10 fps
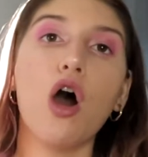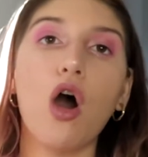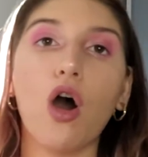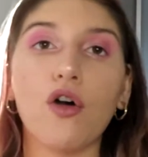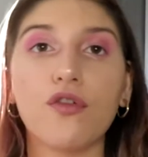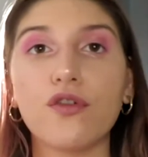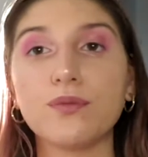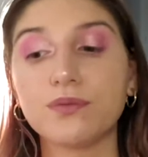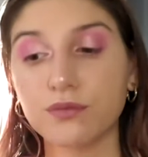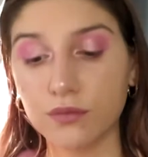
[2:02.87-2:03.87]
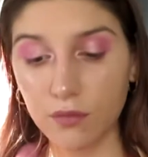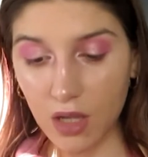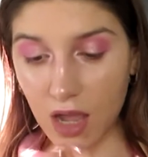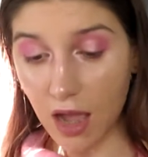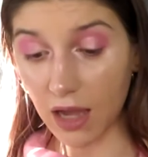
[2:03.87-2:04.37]
of
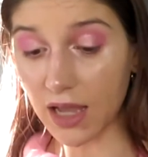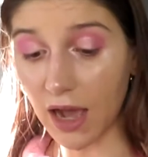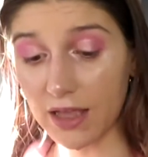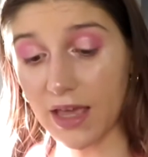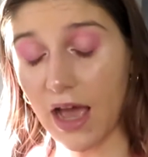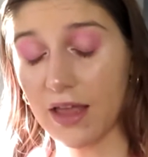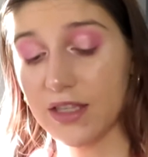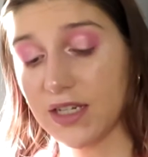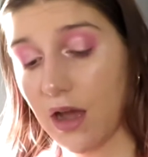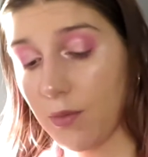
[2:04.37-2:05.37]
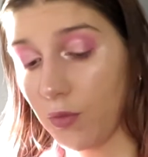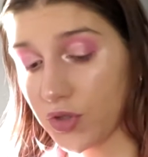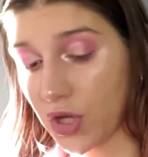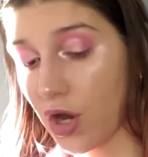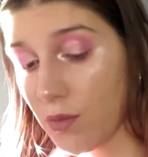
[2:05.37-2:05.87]
a guy that at the time
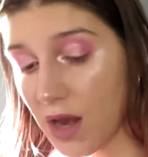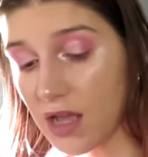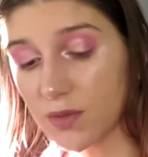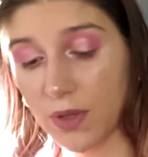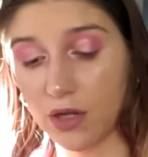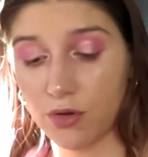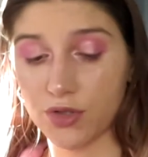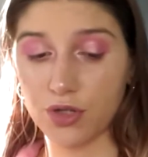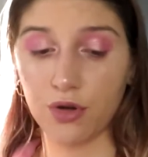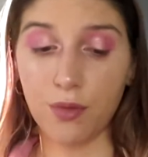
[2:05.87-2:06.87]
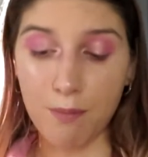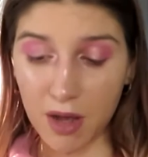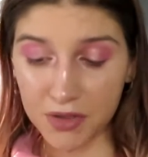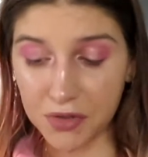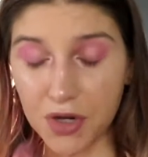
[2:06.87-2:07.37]
was homeless because her
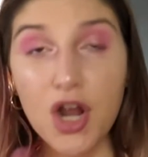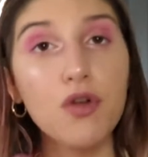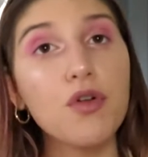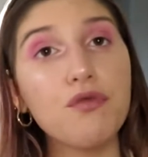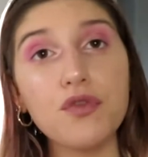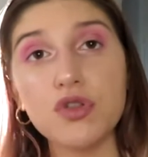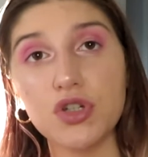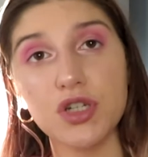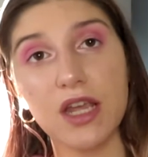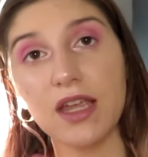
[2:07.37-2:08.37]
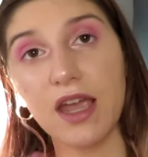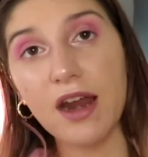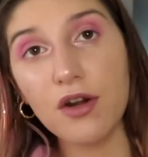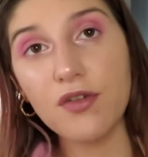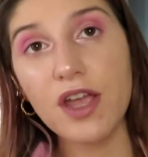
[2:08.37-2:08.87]
mother refused to take
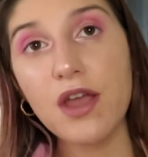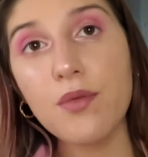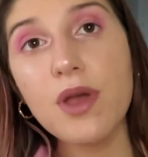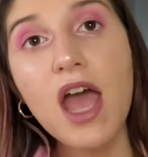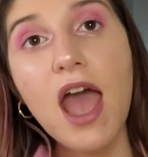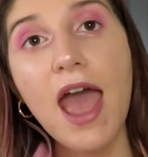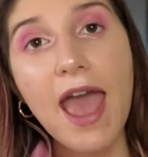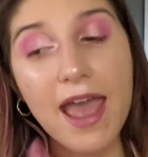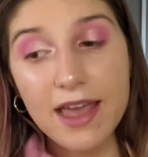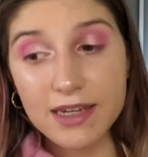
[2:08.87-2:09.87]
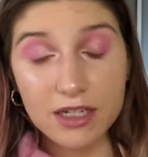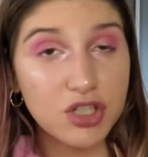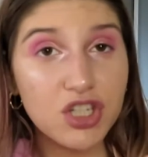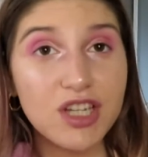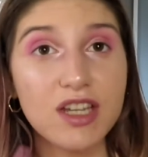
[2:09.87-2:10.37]
care of him, and
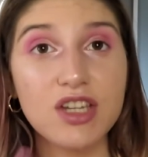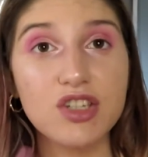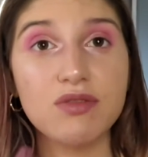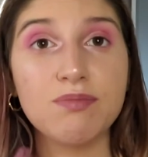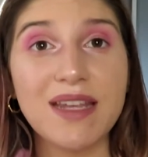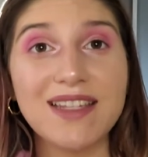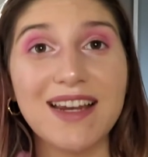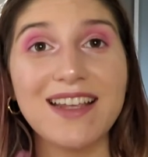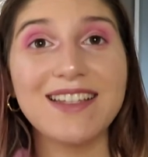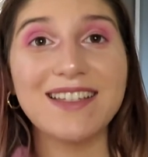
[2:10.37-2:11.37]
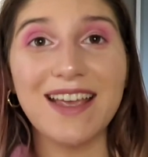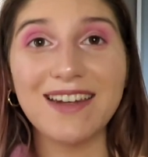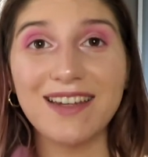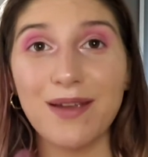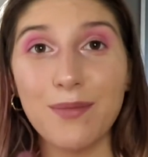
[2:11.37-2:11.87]
she basically
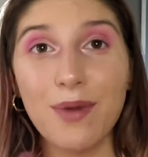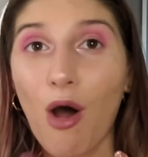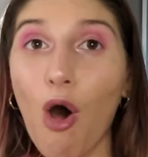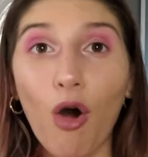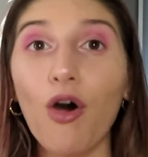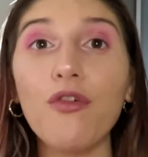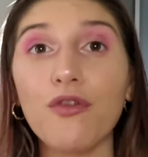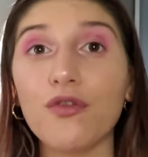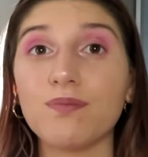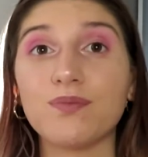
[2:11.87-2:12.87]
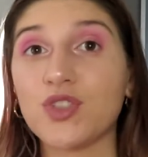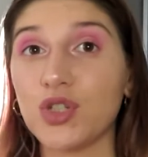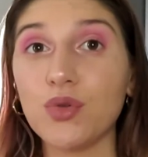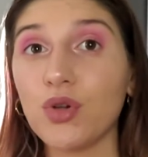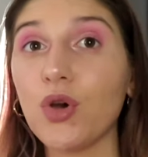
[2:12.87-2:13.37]
sent him off
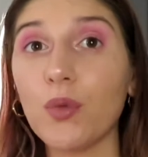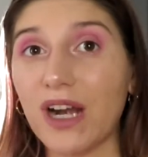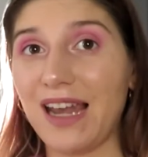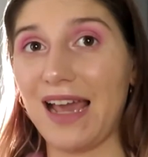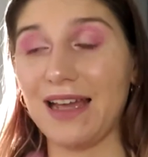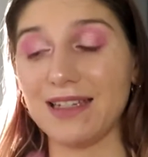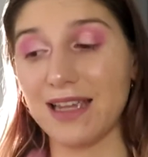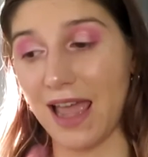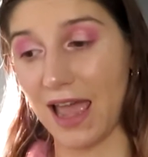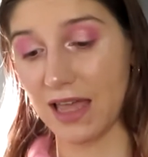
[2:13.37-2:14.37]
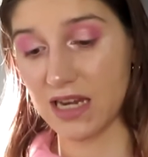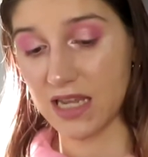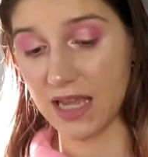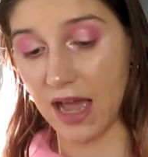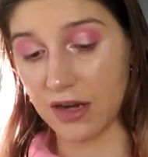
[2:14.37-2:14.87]
to nowhere land, and
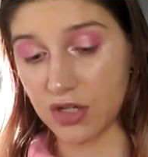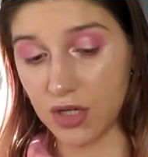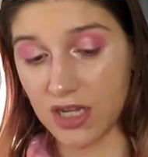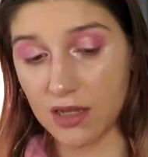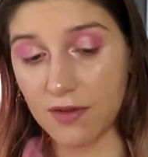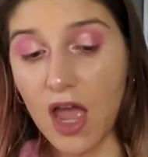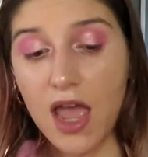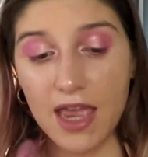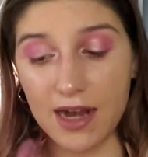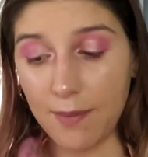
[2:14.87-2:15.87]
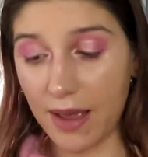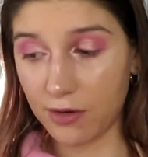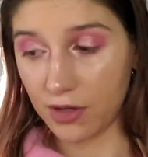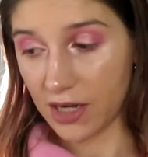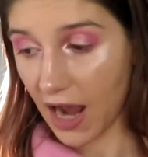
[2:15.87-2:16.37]
he had to live in an
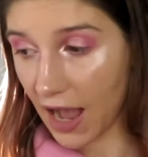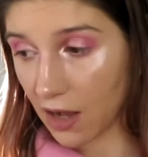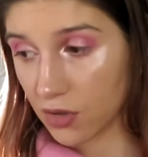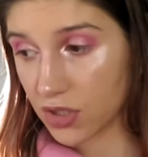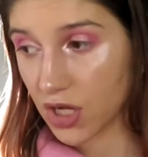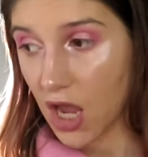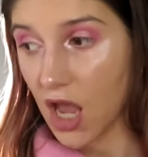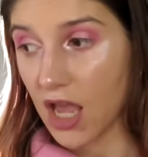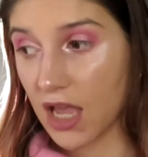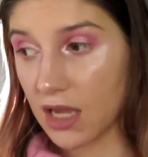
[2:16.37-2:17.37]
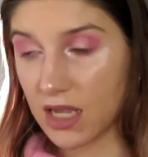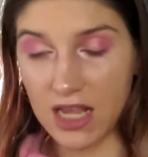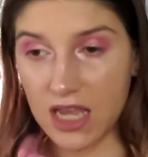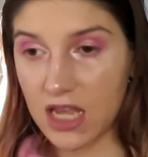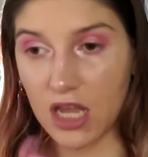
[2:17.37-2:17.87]
abandoned house.
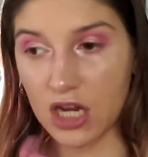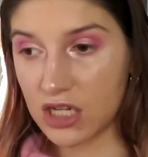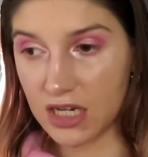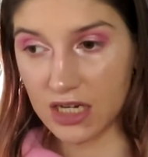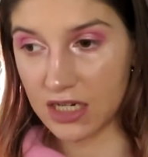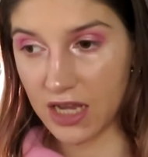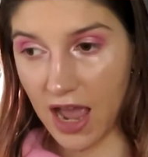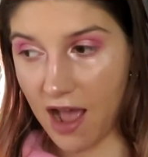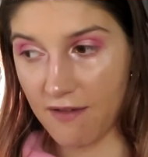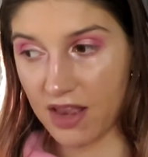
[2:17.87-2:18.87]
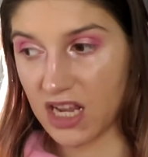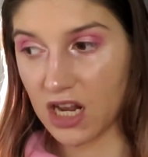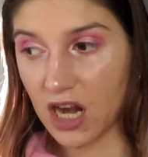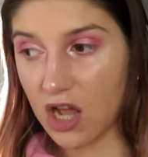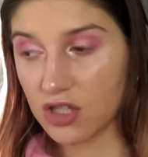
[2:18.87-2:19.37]
He didn't have any
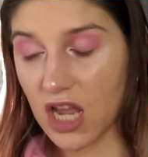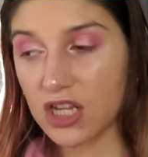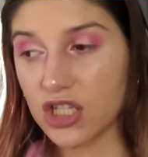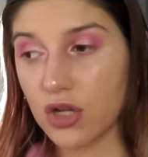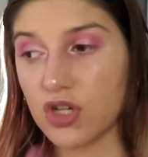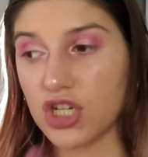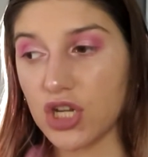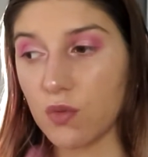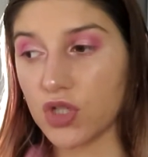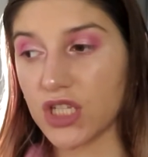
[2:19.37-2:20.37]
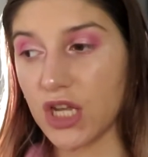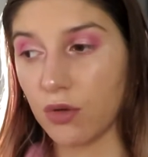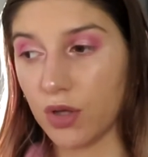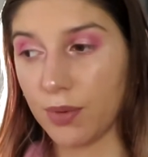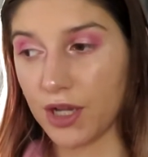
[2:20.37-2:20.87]
clothes, and so she was the
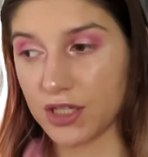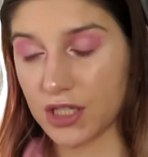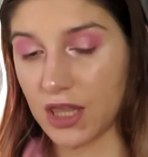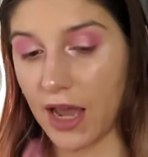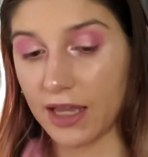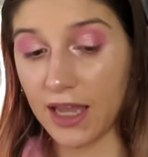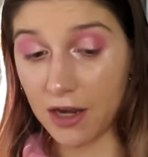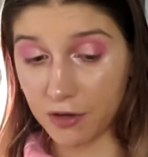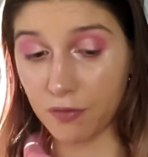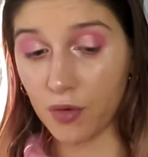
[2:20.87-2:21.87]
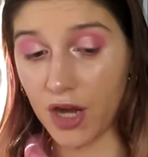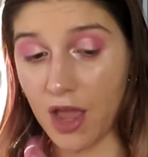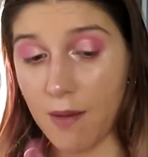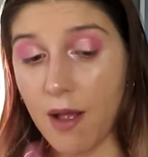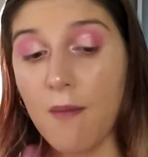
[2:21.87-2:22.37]
only person that cared for
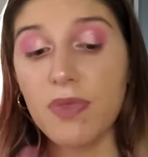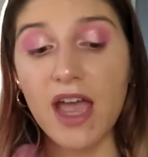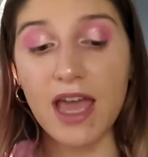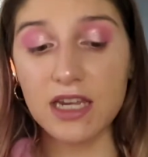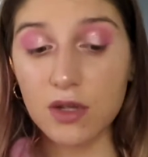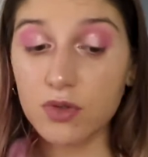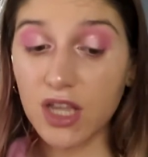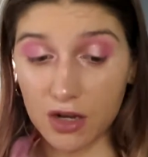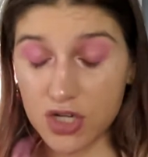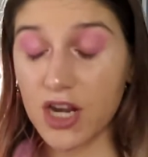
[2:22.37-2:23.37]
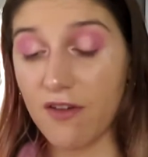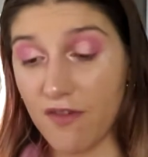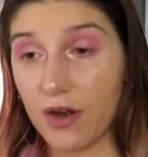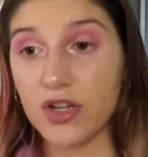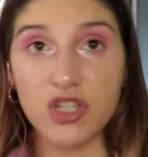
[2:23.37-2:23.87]
him, and he was actually a
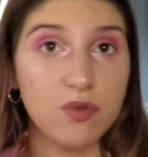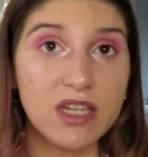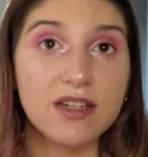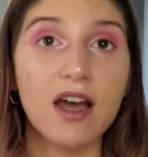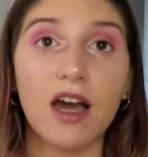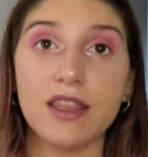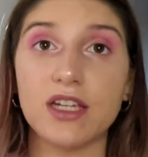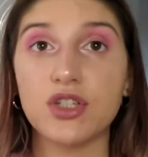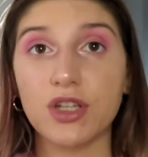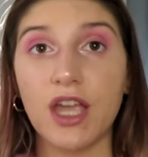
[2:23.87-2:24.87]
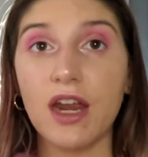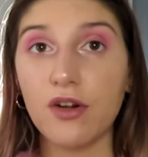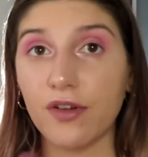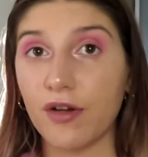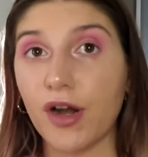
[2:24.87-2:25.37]
very sweet guy that took care
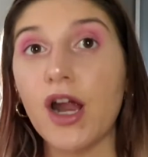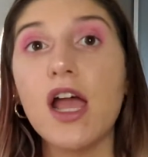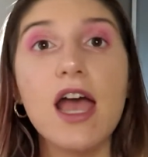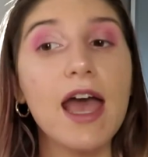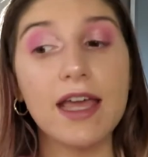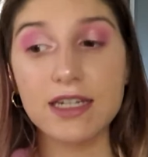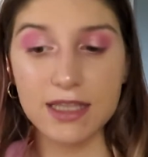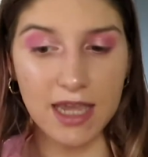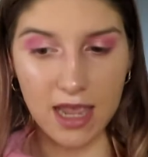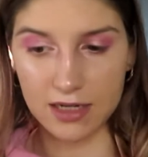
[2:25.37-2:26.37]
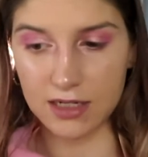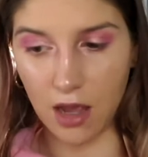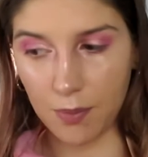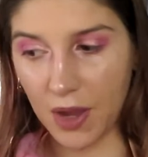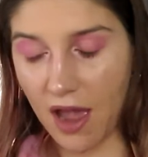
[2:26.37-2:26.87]
of her, and they ended
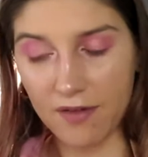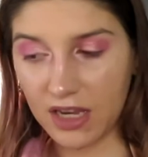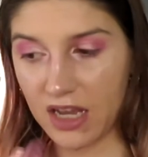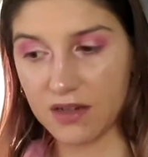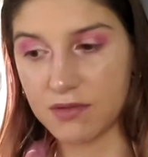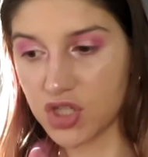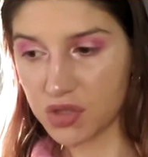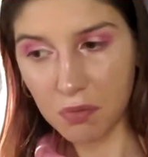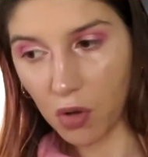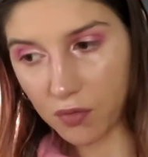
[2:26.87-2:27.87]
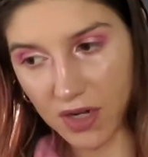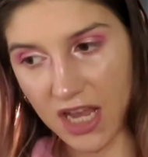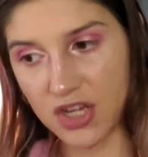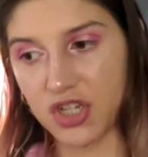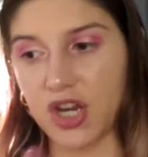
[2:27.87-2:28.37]
up having a small
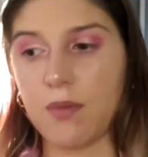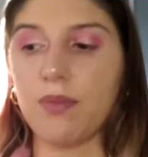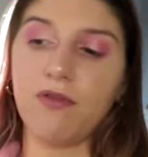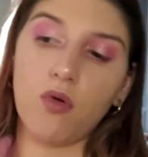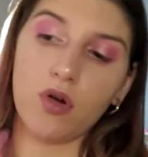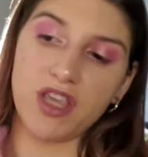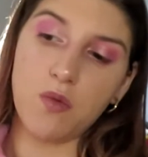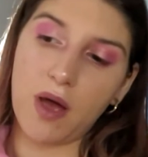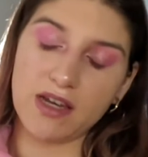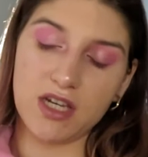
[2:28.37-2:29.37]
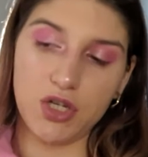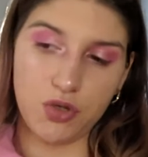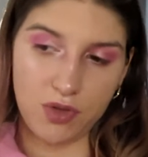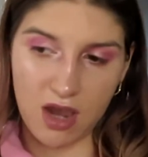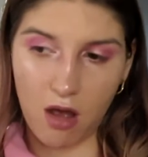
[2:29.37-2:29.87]
relationship before he went
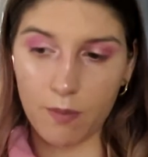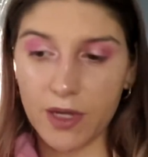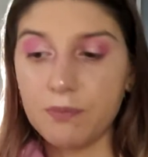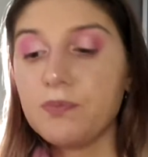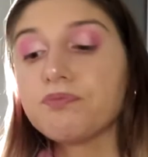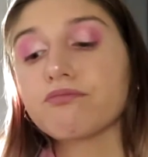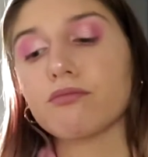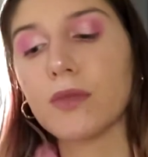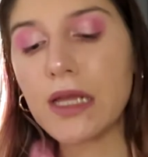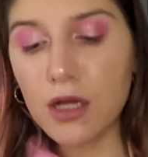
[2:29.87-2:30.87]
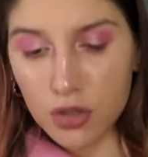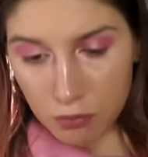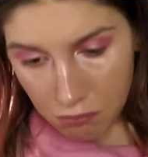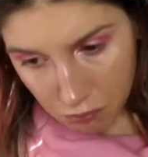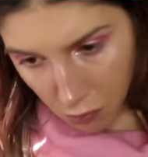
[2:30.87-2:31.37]
into the army.
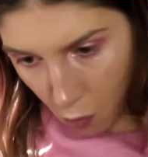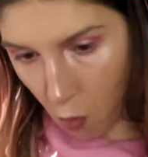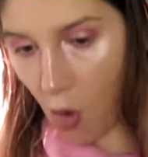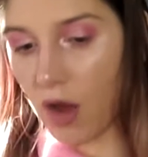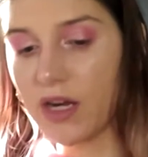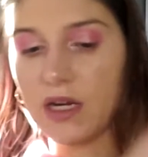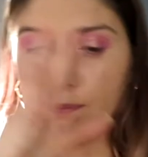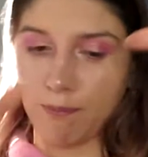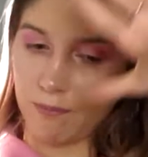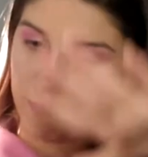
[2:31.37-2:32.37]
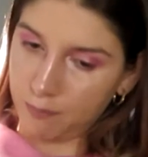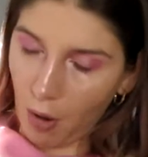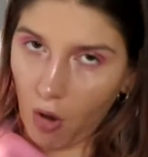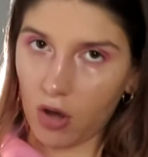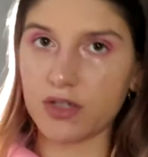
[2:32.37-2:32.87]
One
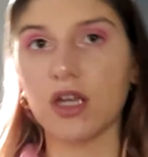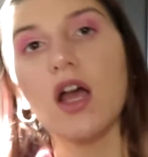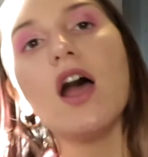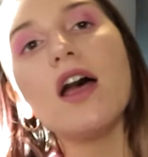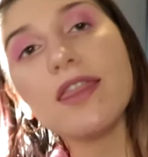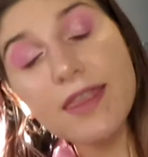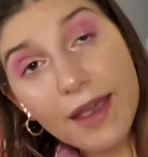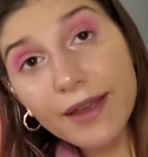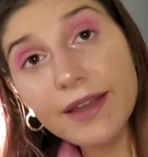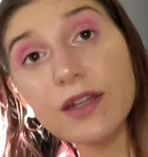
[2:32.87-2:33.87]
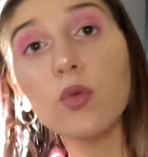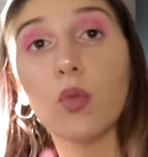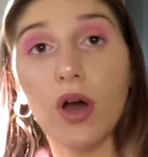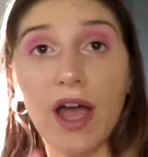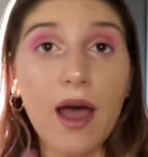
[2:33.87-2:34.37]
part. Then
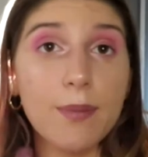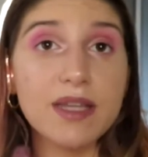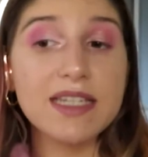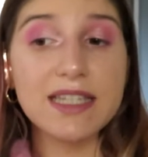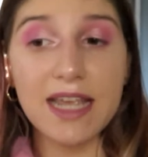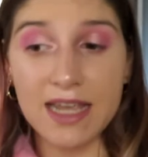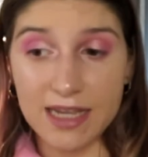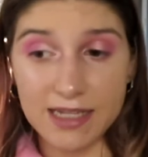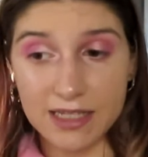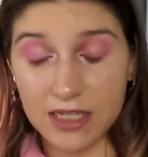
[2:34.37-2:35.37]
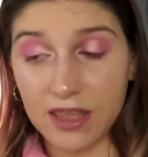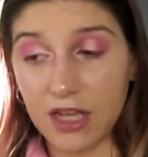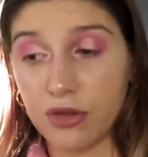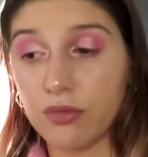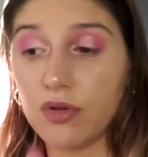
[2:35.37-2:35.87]
what happens is
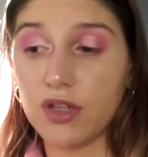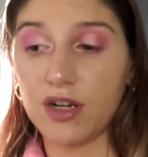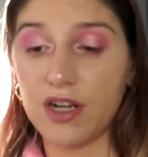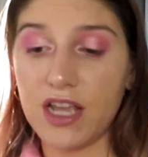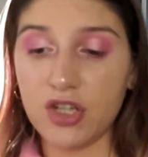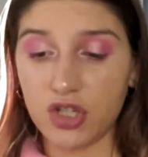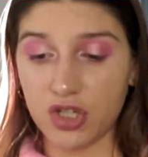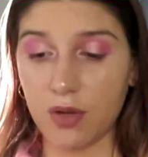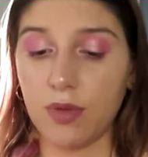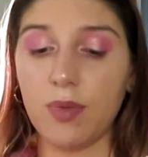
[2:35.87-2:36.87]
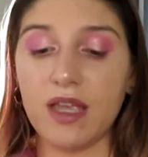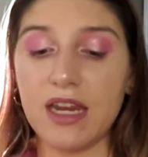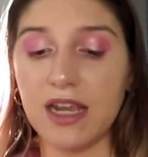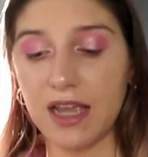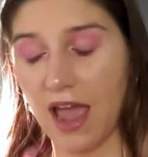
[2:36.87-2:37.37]
that through the relationship, the
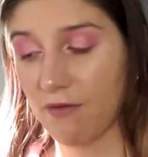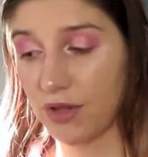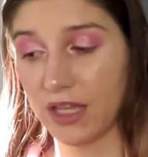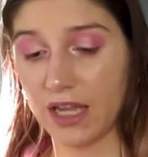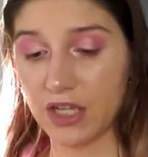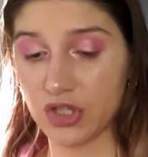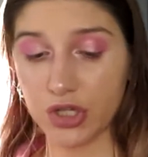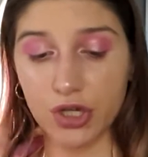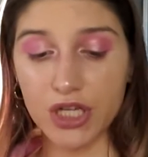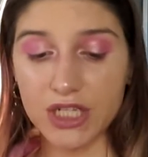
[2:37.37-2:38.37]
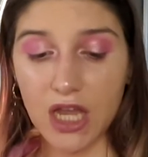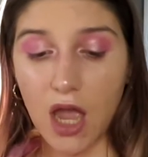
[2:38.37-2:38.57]
beginning, everything is good,